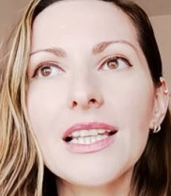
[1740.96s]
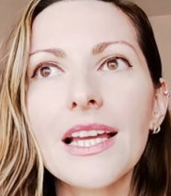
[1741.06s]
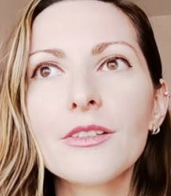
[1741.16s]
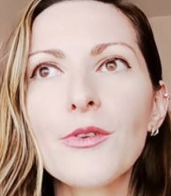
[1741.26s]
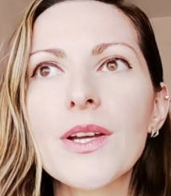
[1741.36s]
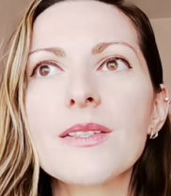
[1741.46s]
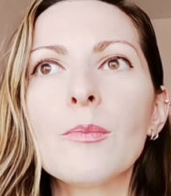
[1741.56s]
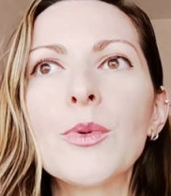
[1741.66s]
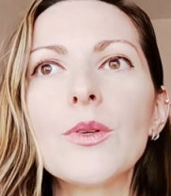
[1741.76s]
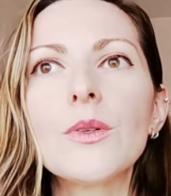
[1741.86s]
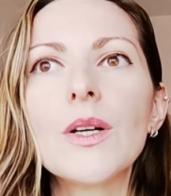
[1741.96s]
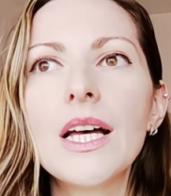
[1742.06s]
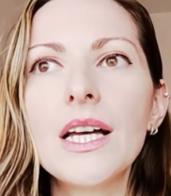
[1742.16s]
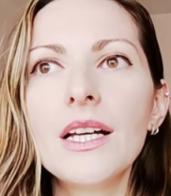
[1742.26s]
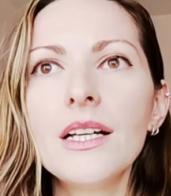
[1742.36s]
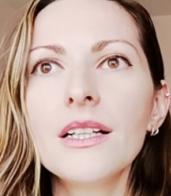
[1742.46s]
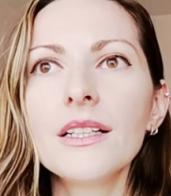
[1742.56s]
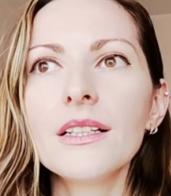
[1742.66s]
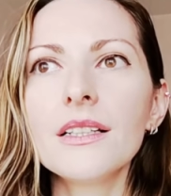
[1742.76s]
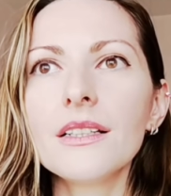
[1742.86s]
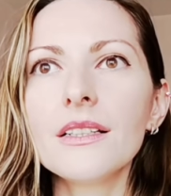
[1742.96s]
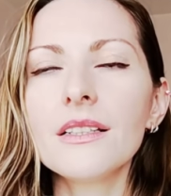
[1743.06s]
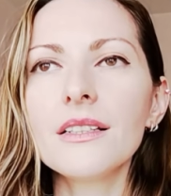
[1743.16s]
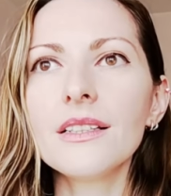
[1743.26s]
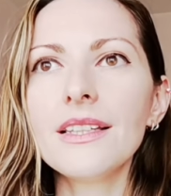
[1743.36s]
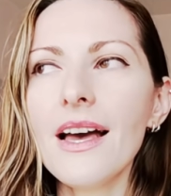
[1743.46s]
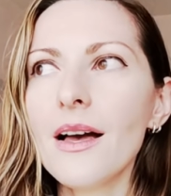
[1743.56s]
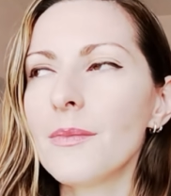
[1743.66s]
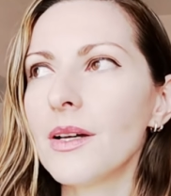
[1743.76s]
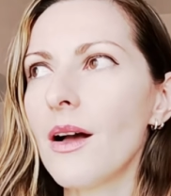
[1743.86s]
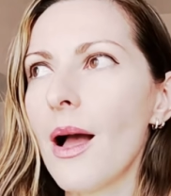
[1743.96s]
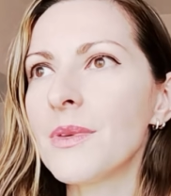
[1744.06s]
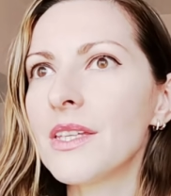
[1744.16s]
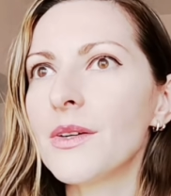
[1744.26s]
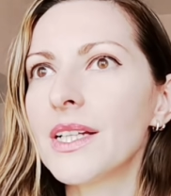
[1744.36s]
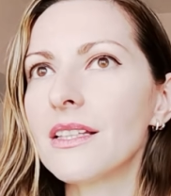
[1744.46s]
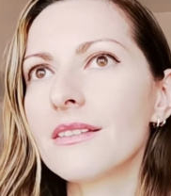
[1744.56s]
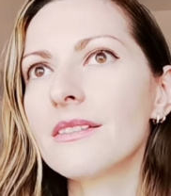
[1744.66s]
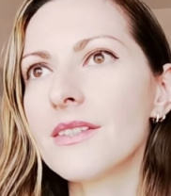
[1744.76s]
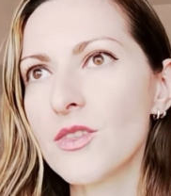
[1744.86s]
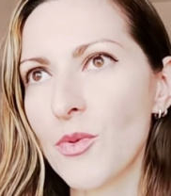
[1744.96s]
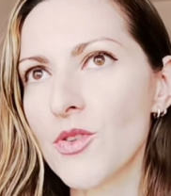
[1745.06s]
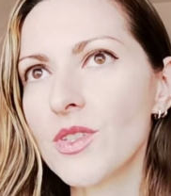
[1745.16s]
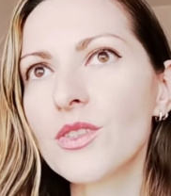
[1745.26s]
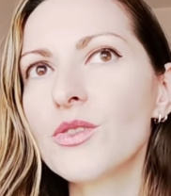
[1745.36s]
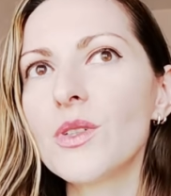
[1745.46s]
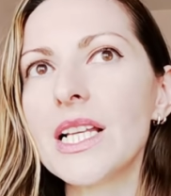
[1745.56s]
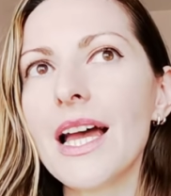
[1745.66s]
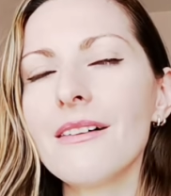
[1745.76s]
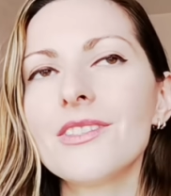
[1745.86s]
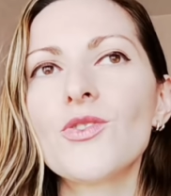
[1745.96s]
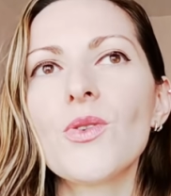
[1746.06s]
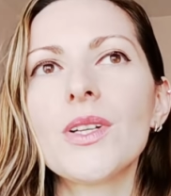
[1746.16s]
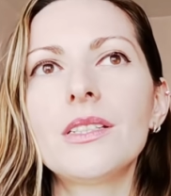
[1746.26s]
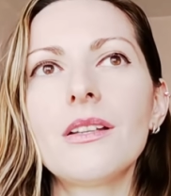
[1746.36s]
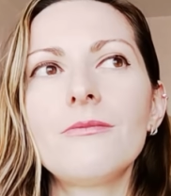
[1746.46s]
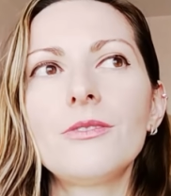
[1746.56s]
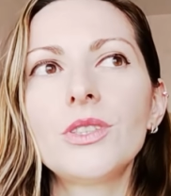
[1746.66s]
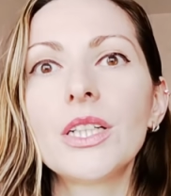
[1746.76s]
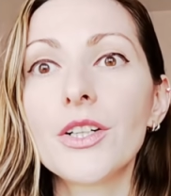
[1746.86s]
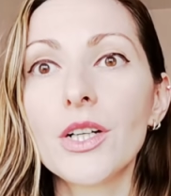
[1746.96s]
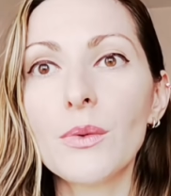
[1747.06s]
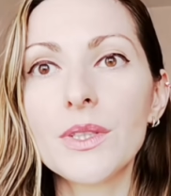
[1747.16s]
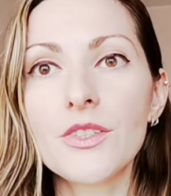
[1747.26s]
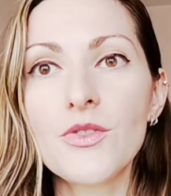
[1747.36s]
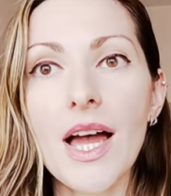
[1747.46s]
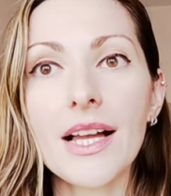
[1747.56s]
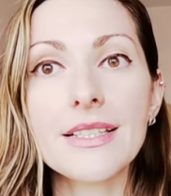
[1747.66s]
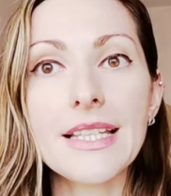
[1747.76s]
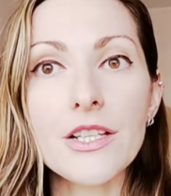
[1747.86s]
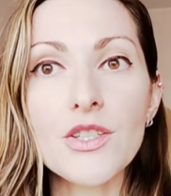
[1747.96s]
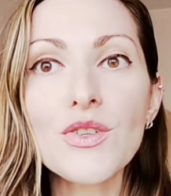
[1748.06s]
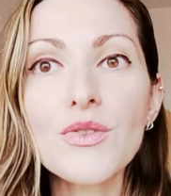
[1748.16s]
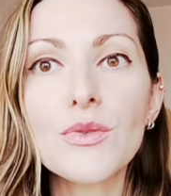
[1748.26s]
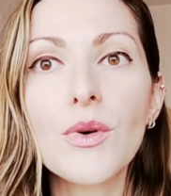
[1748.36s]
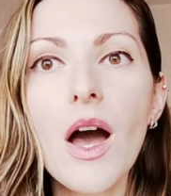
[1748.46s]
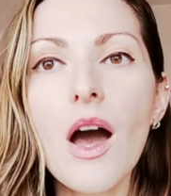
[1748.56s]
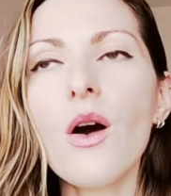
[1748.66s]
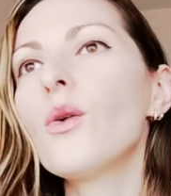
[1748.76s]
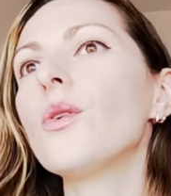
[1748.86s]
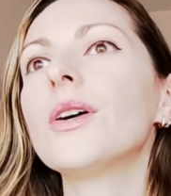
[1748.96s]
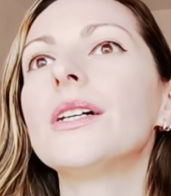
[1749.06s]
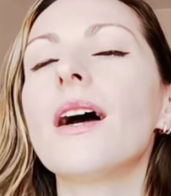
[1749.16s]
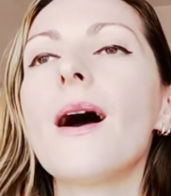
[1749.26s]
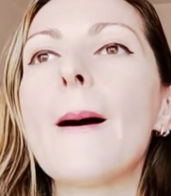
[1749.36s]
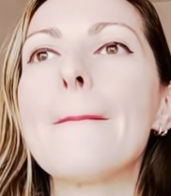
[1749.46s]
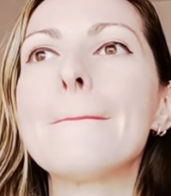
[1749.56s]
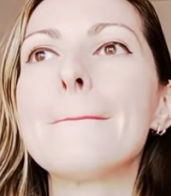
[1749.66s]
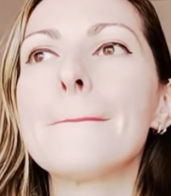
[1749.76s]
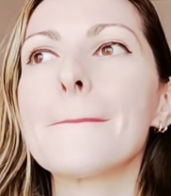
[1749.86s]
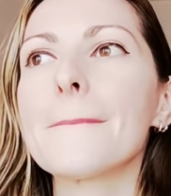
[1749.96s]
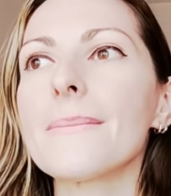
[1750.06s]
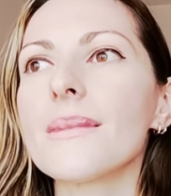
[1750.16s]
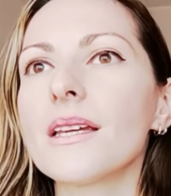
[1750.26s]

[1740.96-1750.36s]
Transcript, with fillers: Like, for example, yeah, uh, I'm hearing that this person could really have enjoyed the novel The Girl with the Dragon Tattoo, or um,